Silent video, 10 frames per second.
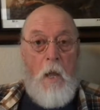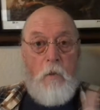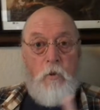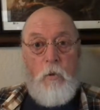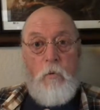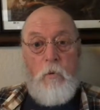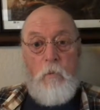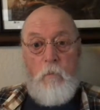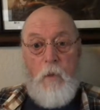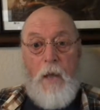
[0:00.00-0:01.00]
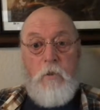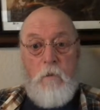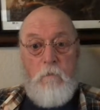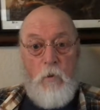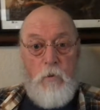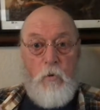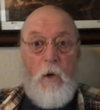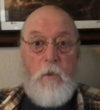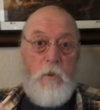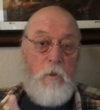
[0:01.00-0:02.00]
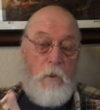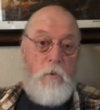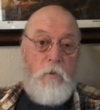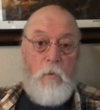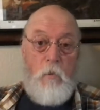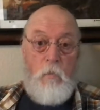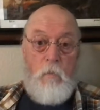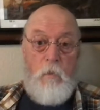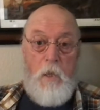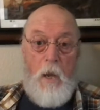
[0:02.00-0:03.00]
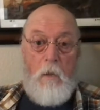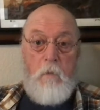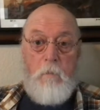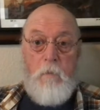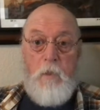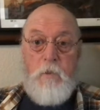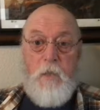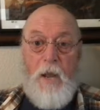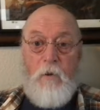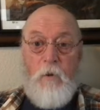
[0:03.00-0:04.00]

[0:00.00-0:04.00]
And so that's the first criteria. So yeah, it meets that